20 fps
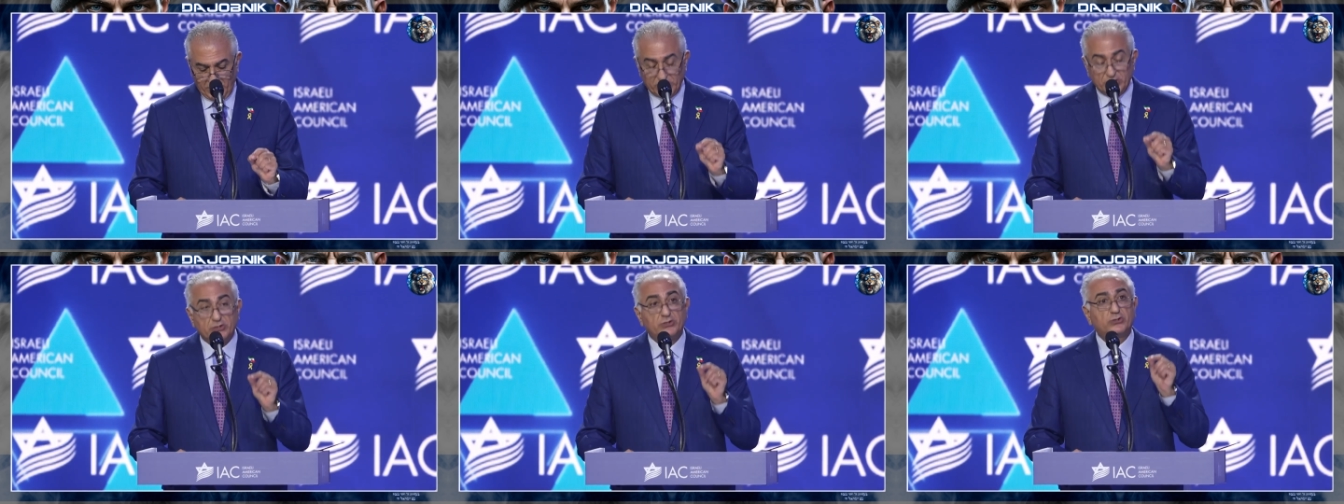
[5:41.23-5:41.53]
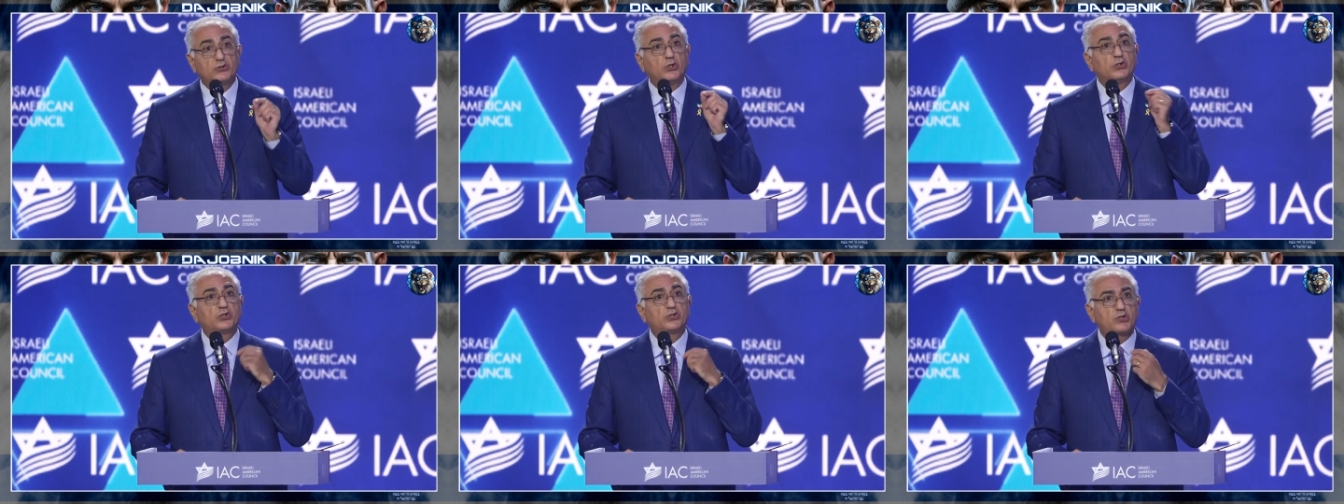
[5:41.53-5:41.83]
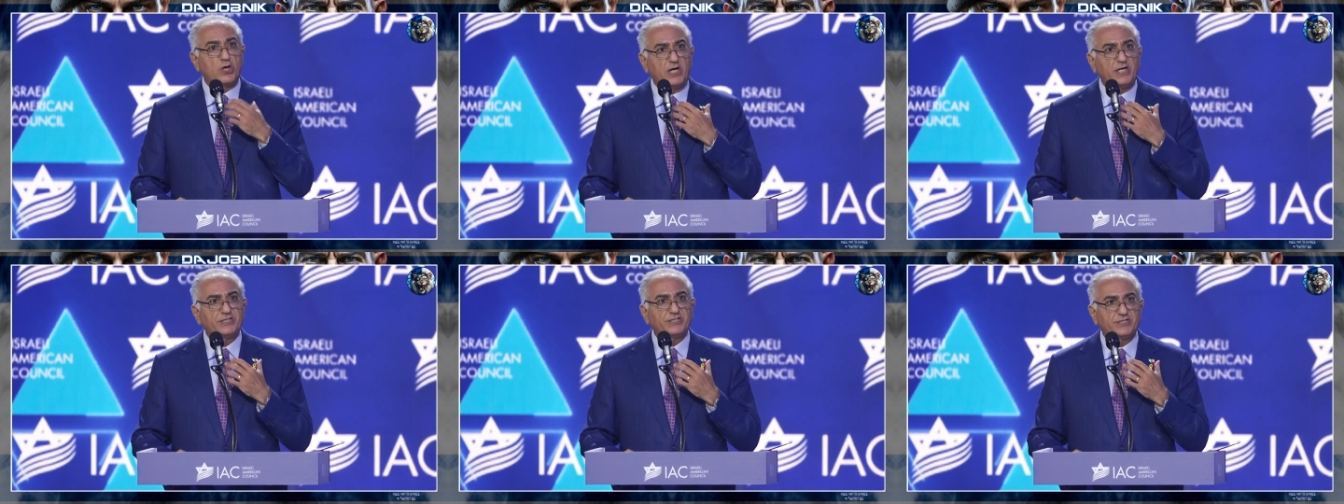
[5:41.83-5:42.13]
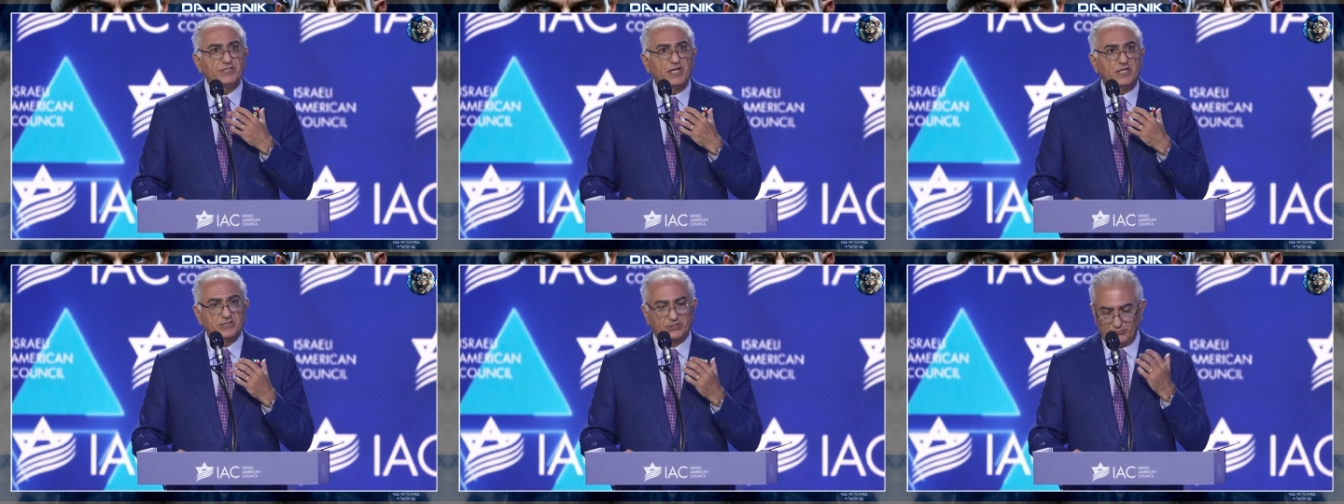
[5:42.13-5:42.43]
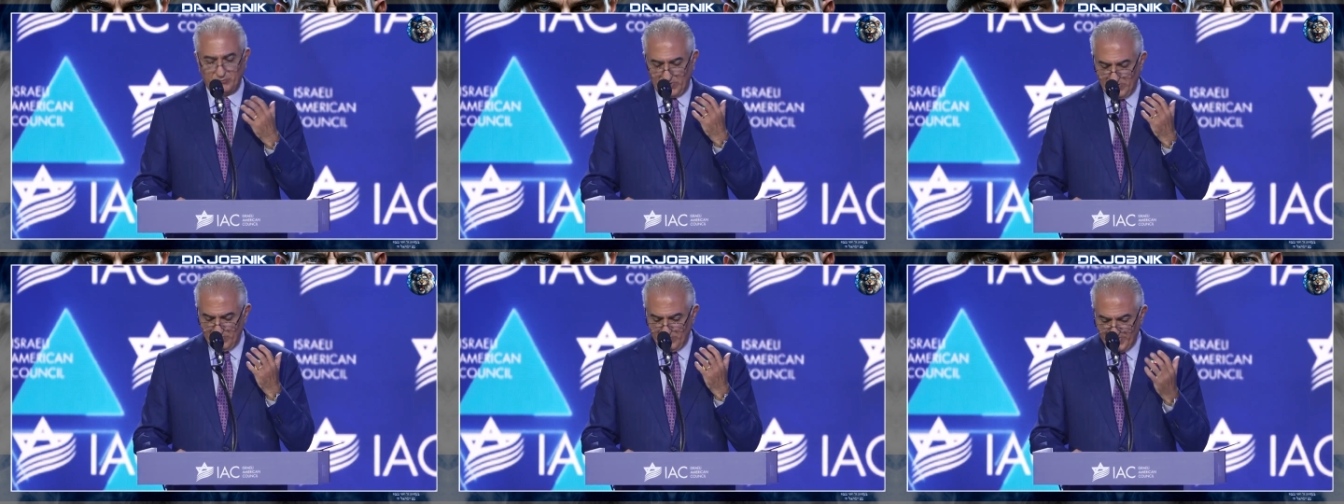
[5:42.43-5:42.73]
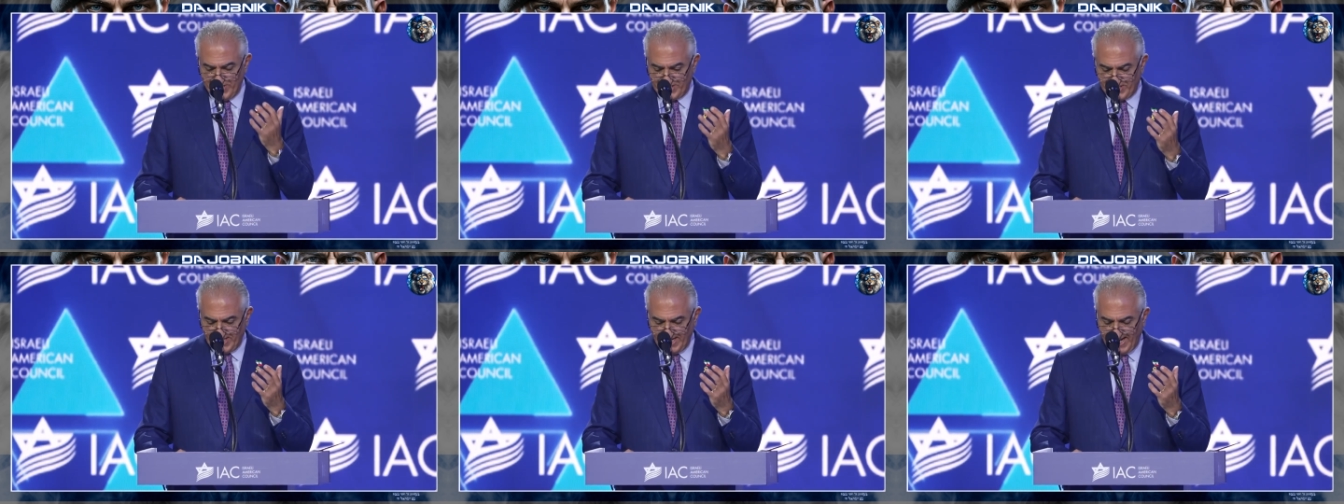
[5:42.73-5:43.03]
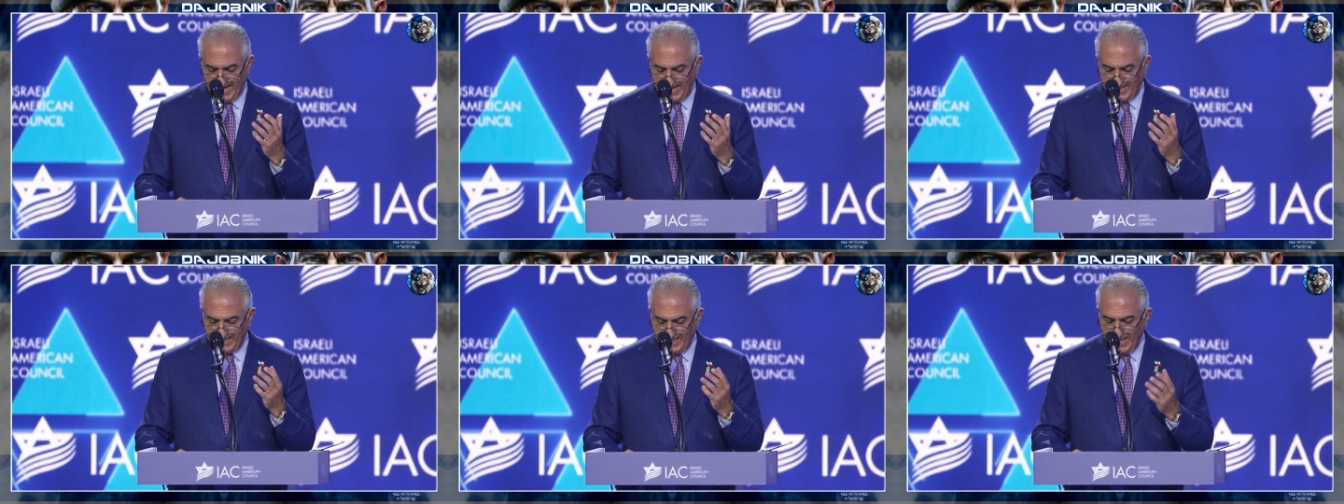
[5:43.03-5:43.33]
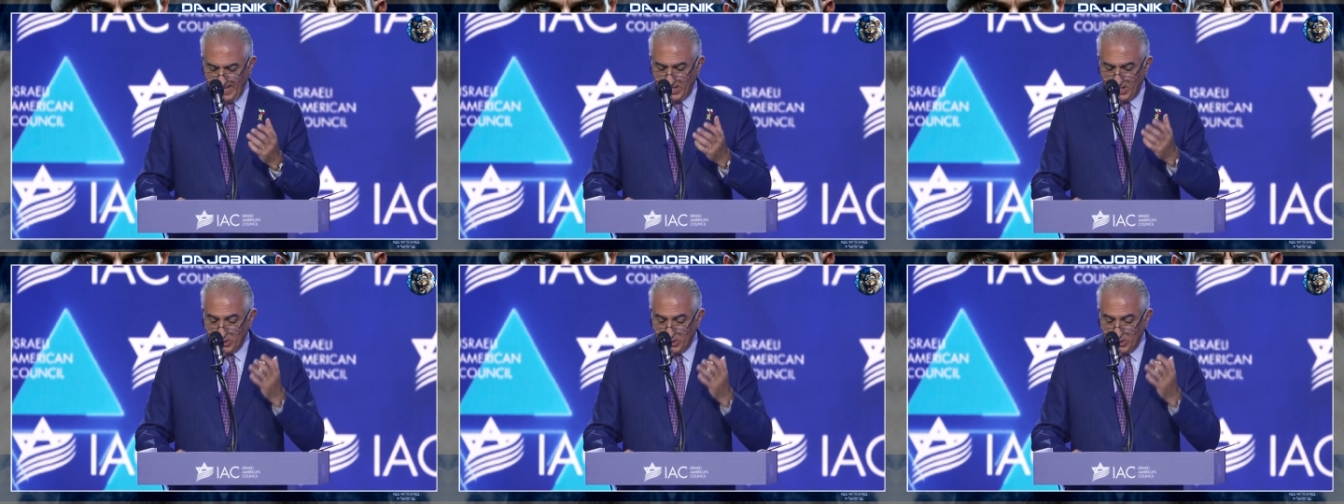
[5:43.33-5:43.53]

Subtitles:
So trust us when we say